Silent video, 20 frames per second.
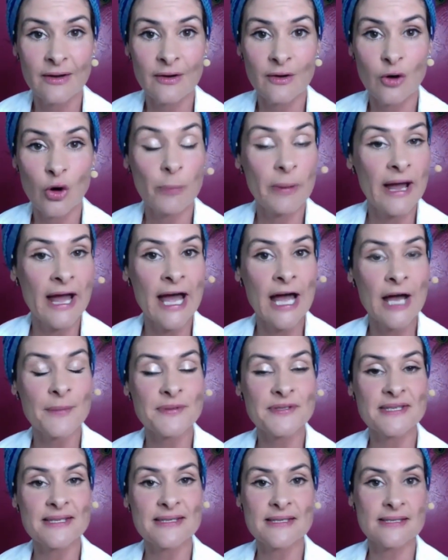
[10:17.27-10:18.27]
or
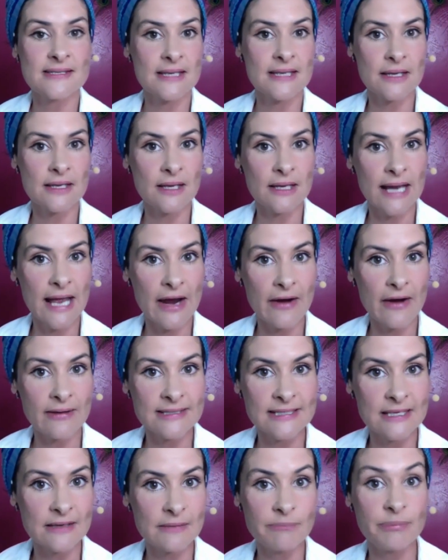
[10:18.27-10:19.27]
perhaps it's a singularity